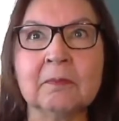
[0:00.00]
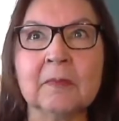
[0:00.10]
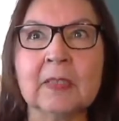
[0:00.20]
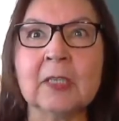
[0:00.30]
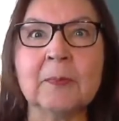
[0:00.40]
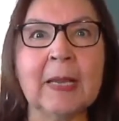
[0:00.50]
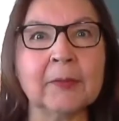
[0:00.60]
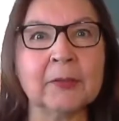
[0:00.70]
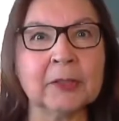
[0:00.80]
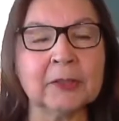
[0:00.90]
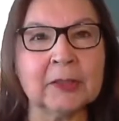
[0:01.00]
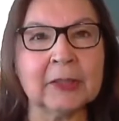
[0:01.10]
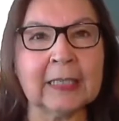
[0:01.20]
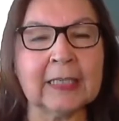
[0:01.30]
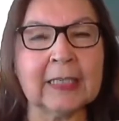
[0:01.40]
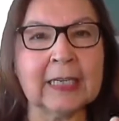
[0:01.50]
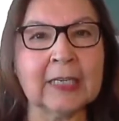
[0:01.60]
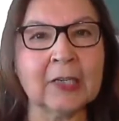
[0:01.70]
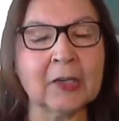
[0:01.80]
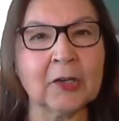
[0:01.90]
to be able to look and
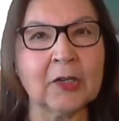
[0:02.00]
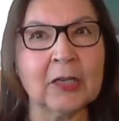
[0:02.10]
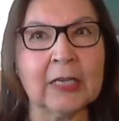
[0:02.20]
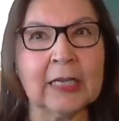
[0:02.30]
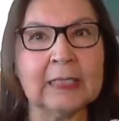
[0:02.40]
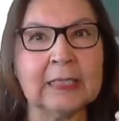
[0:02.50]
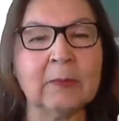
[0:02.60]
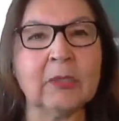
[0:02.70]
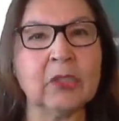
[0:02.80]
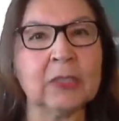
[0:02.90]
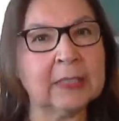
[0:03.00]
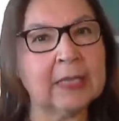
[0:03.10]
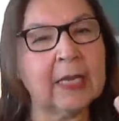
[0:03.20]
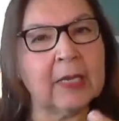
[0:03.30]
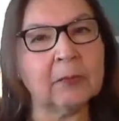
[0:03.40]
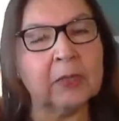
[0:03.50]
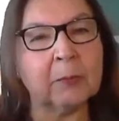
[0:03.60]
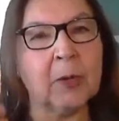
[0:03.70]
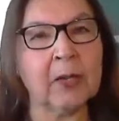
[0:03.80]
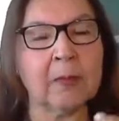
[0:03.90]
hear and see what you say,
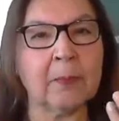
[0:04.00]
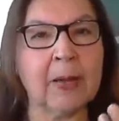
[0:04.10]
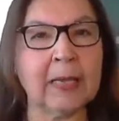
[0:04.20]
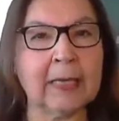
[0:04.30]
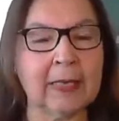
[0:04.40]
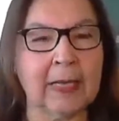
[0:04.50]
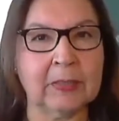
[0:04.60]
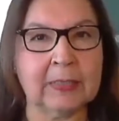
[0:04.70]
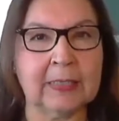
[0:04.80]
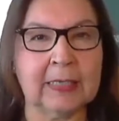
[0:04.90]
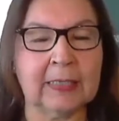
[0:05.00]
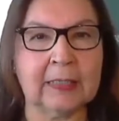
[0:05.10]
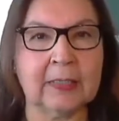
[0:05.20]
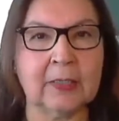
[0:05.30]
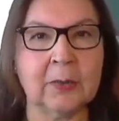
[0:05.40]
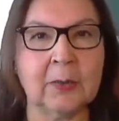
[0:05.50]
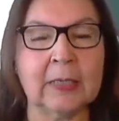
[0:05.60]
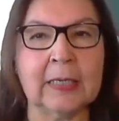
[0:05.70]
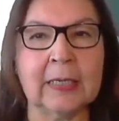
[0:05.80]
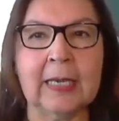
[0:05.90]
what part of the body that was connected to.
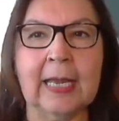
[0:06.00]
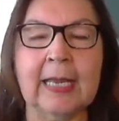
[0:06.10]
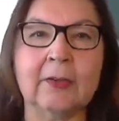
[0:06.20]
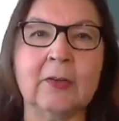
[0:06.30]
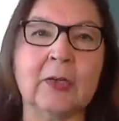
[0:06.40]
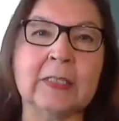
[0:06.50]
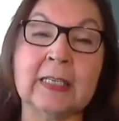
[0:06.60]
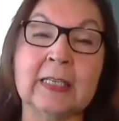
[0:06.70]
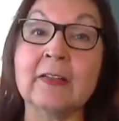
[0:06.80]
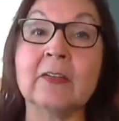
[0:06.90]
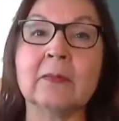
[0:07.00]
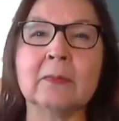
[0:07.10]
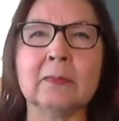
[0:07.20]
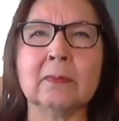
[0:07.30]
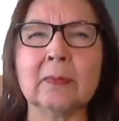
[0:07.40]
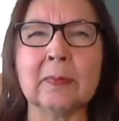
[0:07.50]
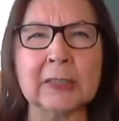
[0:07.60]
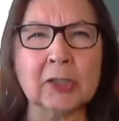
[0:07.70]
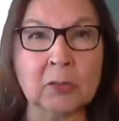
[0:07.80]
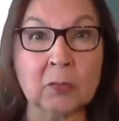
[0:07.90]
And of course, in a
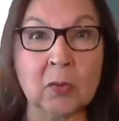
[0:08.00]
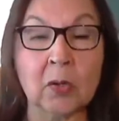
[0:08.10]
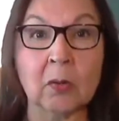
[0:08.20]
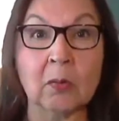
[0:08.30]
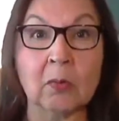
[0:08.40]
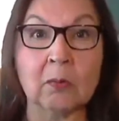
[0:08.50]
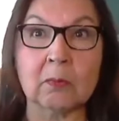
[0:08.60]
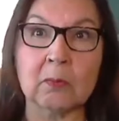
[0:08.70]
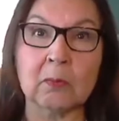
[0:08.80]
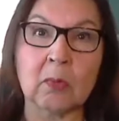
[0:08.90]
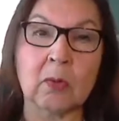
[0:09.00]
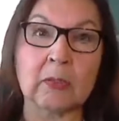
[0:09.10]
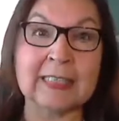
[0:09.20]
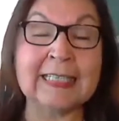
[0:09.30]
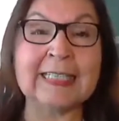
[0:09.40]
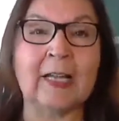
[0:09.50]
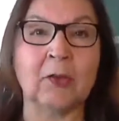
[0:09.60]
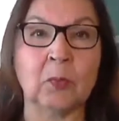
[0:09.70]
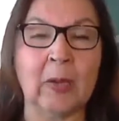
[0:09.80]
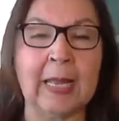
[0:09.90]
much more
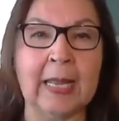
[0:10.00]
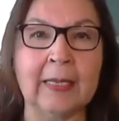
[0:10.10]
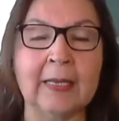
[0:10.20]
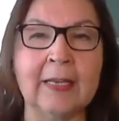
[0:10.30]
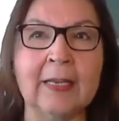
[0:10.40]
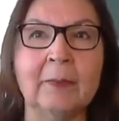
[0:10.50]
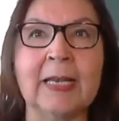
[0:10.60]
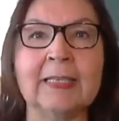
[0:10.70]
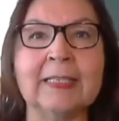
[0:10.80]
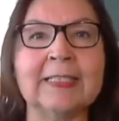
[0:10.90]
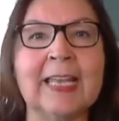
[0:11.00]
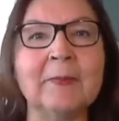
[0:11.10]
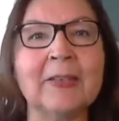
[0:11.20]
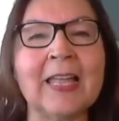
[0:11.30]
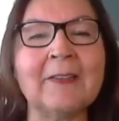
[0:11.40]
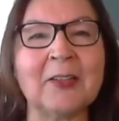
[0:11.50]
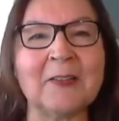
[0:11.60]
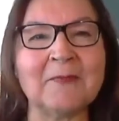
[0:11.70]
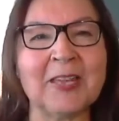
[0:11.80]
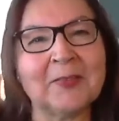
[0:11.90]
detailed way, but at the same level,
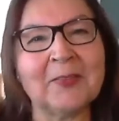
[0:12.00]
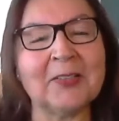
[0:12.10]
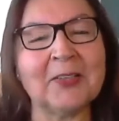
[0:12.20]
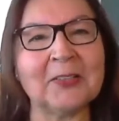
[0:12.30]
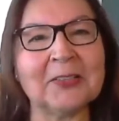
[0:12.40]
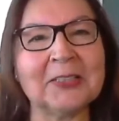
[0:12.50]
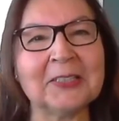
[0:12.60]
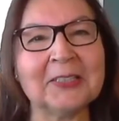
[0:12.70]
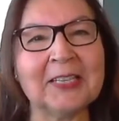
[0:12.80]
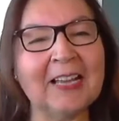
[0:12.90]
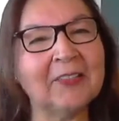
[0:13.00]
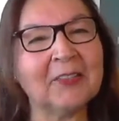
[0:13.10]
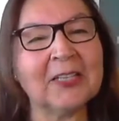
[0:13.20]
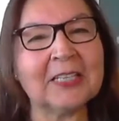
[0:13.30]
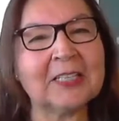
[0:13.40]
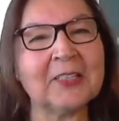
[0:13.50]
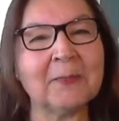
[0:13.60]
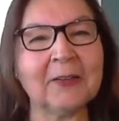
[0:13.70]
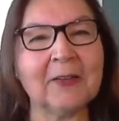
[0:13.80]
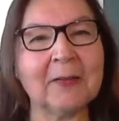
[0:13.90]
it makes me feel, I feel connected to
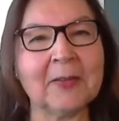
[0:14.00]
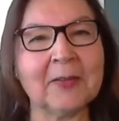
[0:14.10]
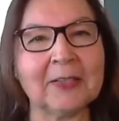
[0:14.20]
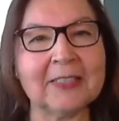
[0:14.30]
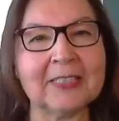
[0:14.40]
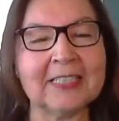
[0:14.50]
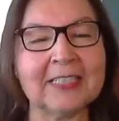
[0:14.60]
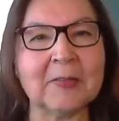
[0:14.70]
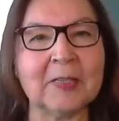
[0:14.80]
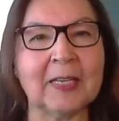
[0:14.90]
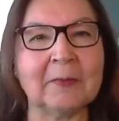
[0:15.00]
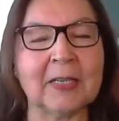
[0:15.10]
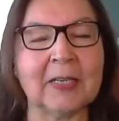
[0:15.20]
my grandmother at the same time when I